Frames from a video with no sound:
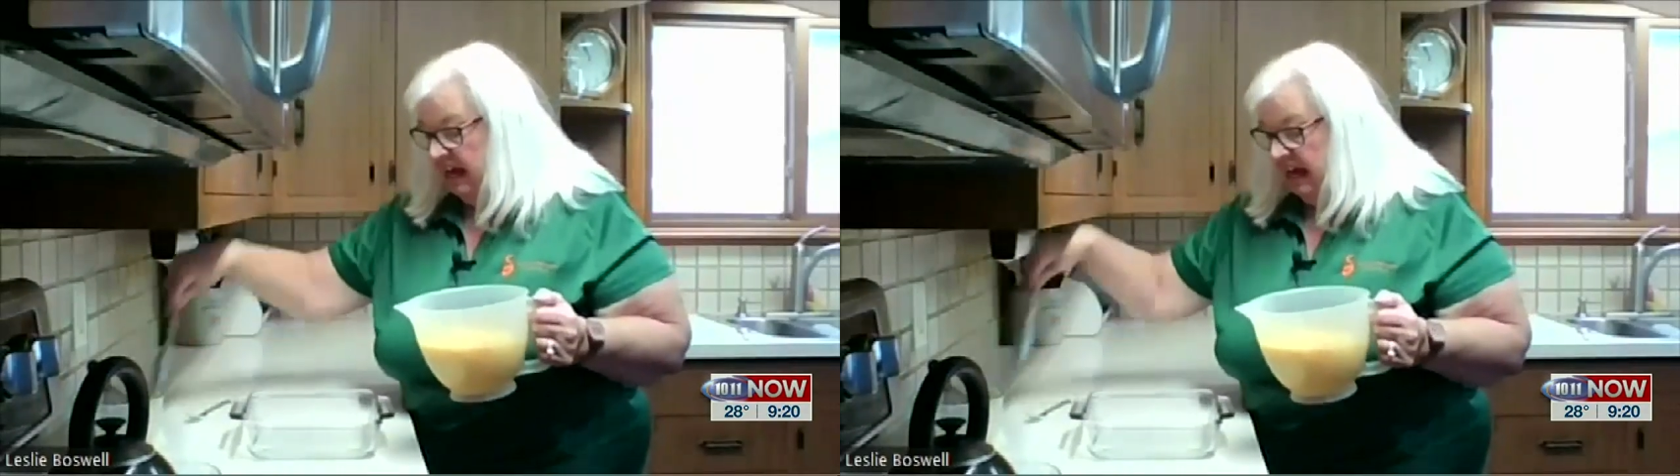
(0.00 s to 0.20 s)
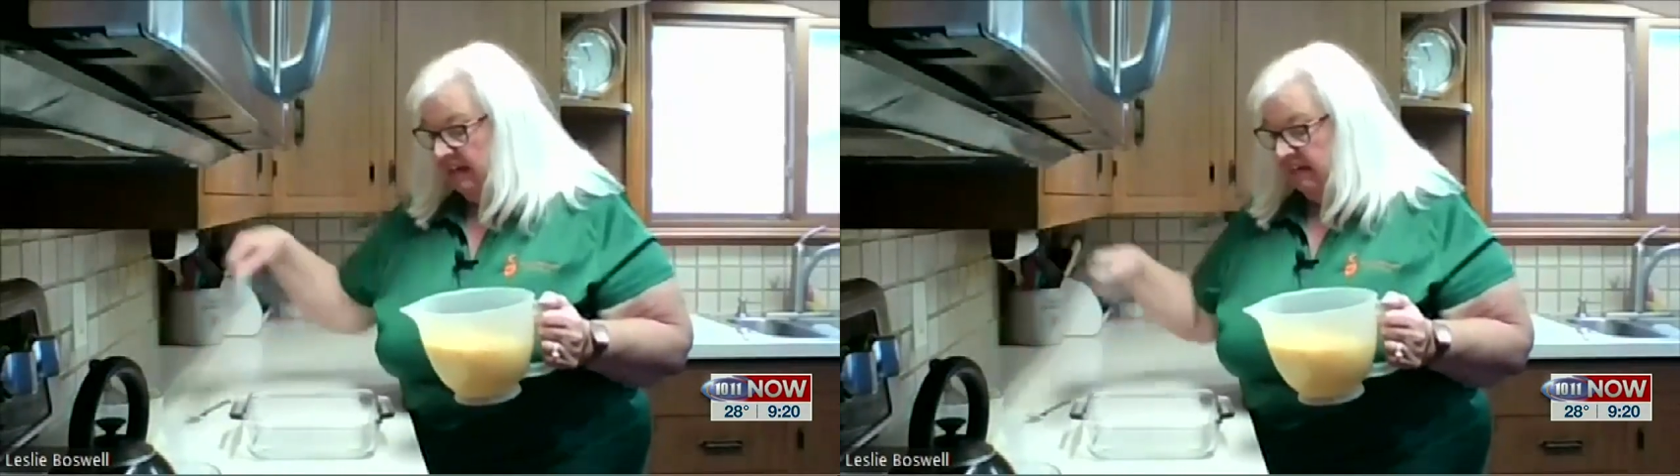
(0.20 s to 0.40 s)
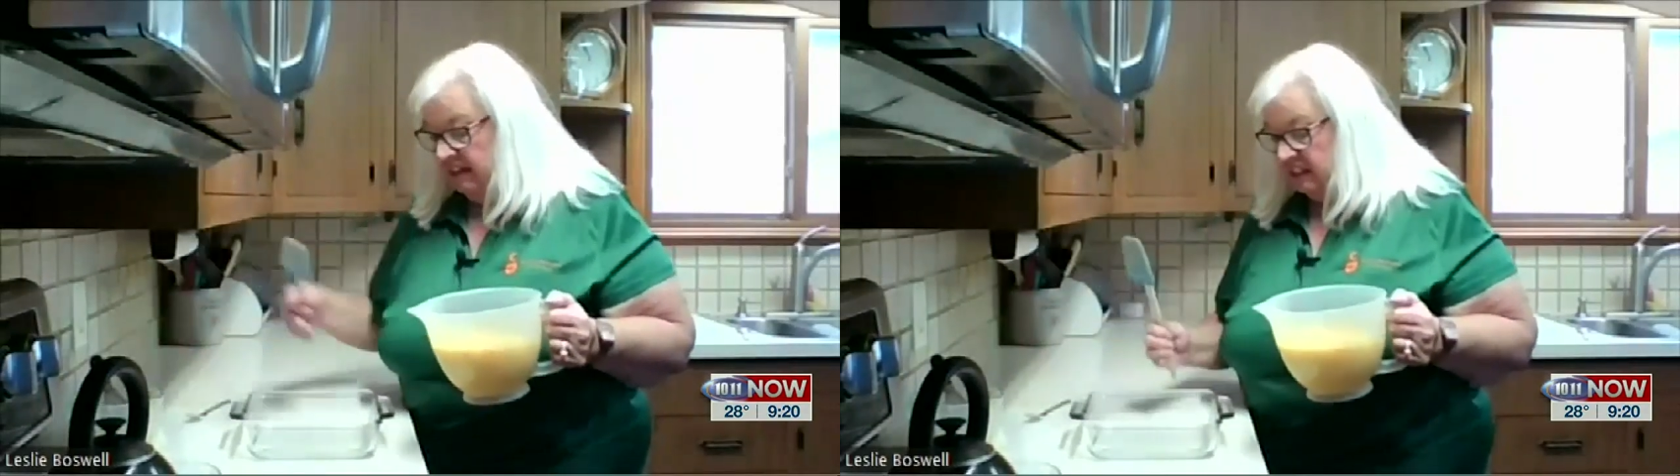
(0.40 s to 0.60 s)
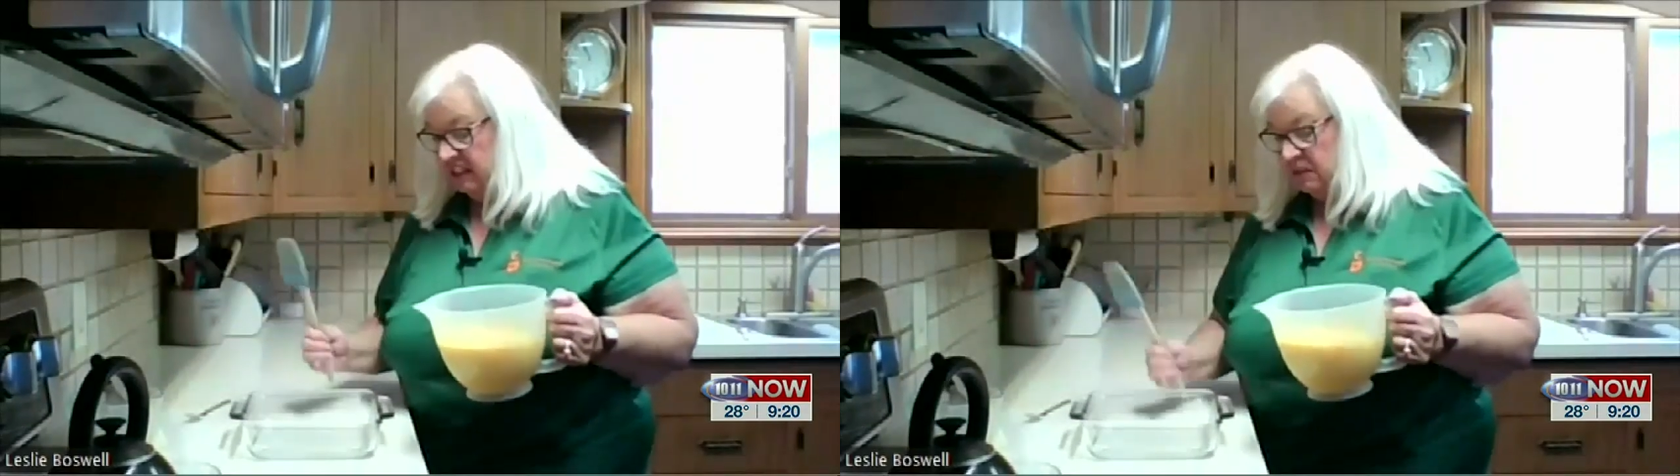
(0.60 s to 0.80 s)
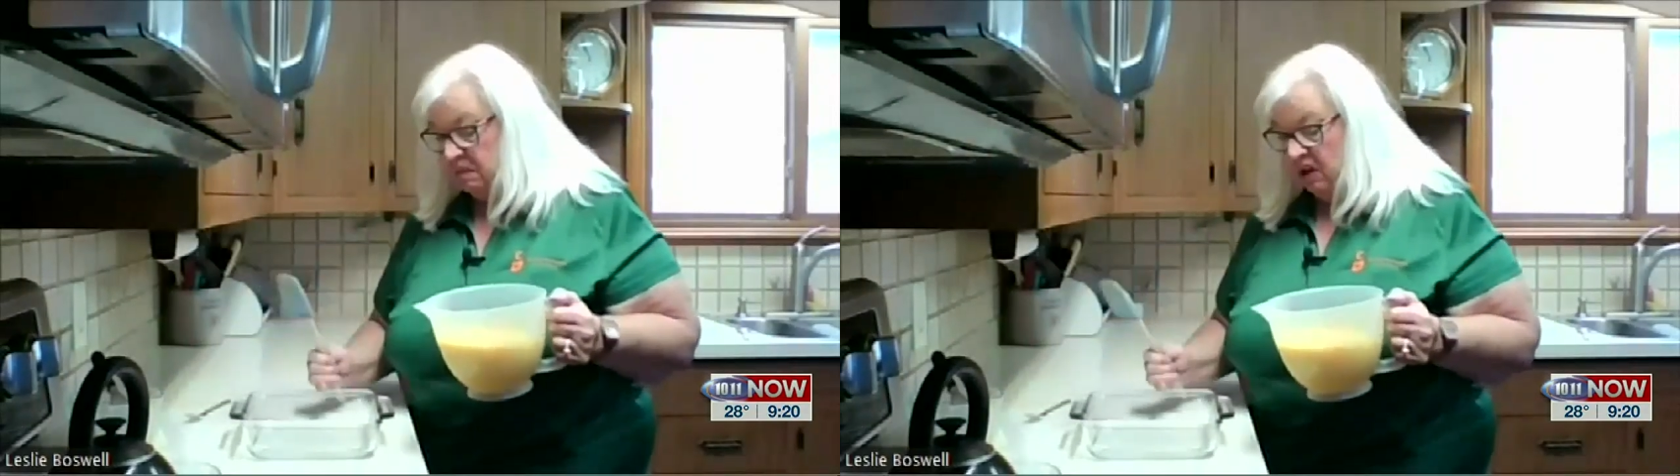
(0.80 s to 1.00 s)
And this is
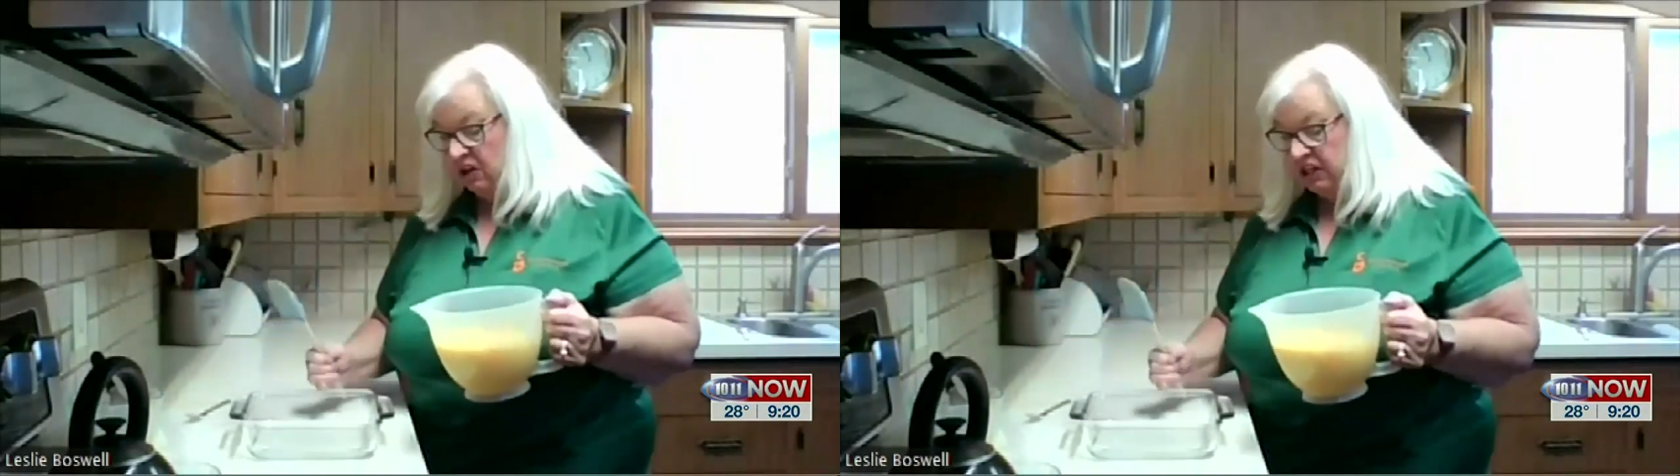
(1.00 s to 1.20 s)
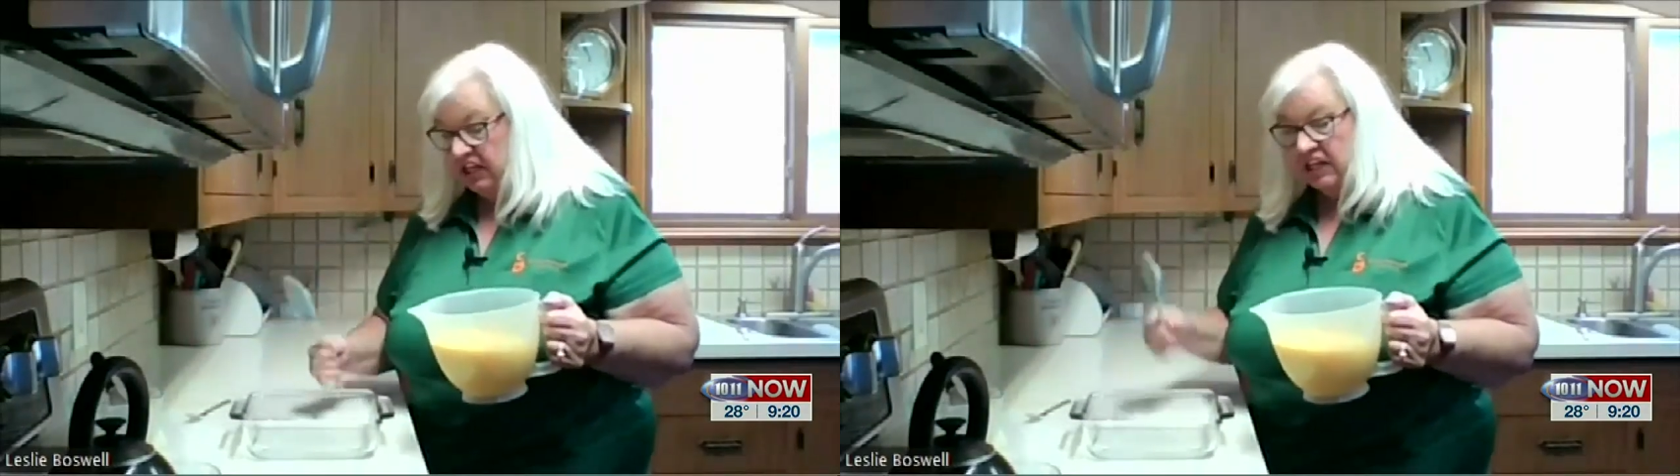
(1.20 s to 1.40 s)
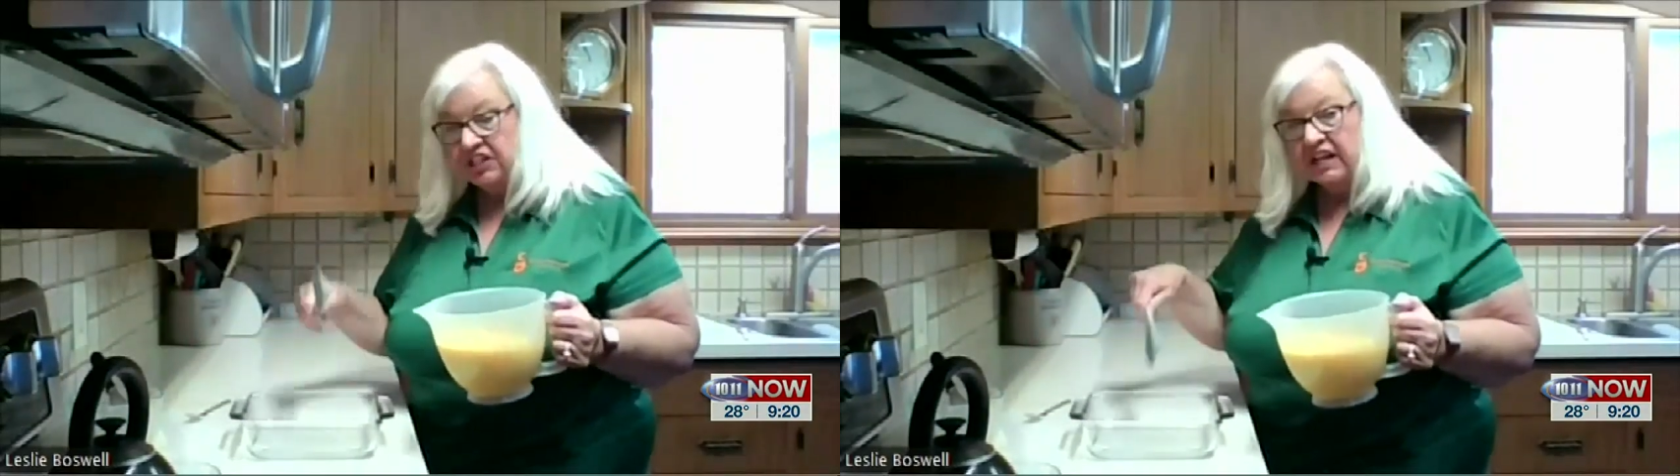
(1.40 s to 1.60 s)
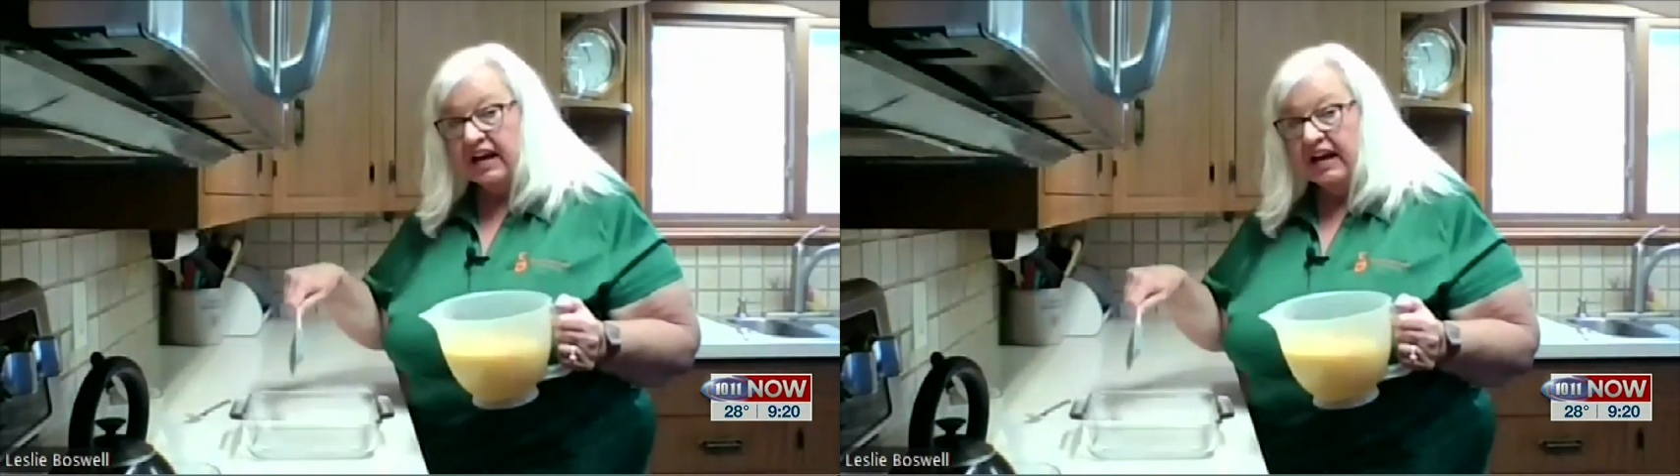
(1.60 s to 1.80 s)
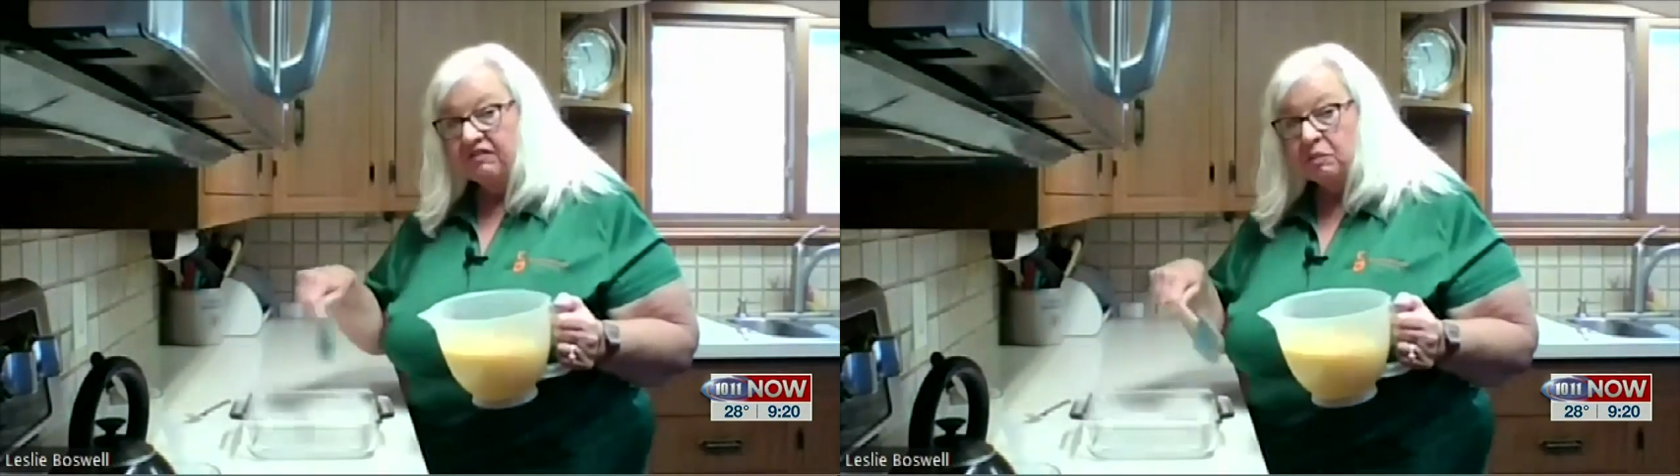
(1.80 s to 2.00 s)
a smaller dish that
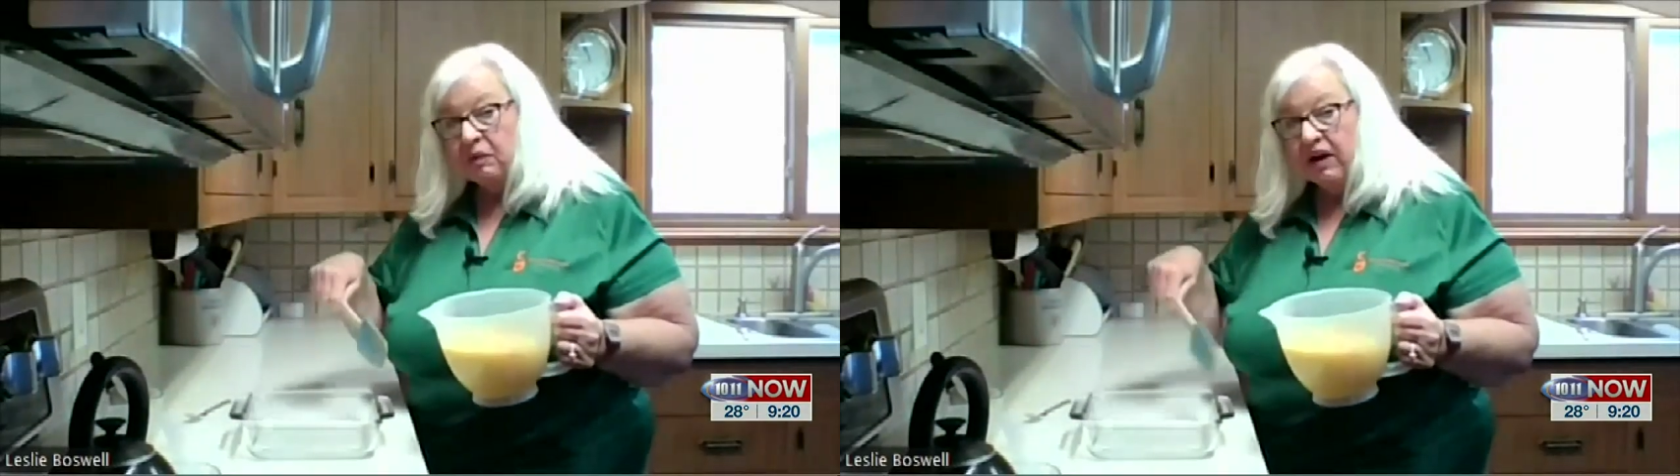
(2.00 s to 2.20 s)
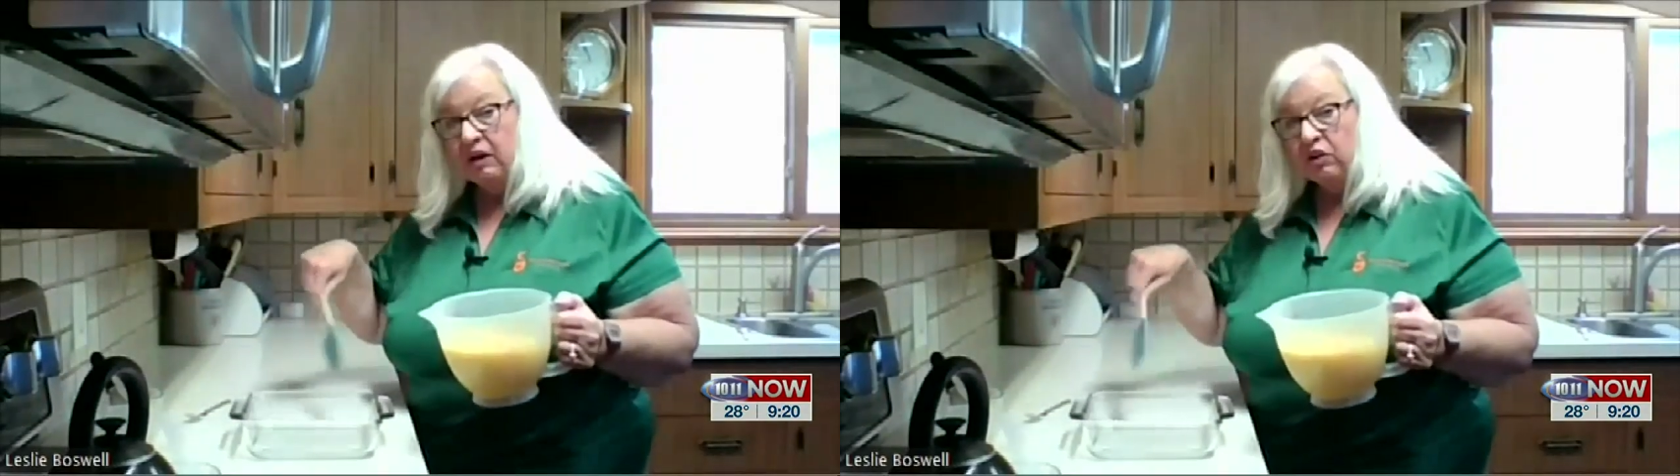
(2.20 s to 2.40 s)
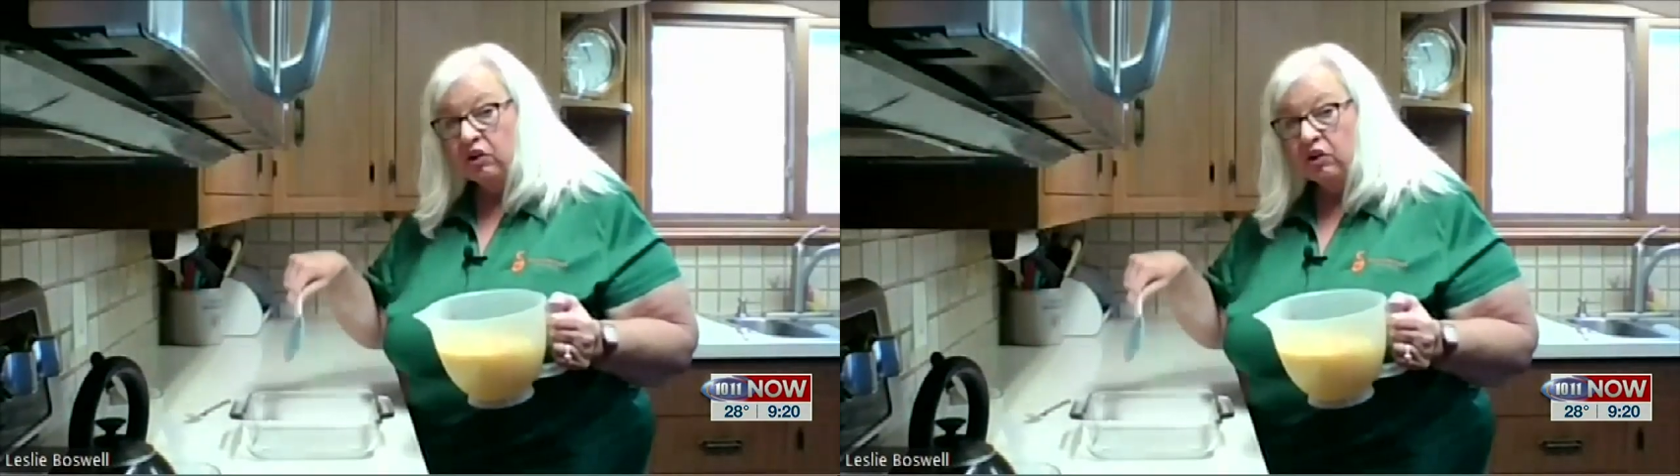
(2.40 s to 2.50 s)
I have sprayed with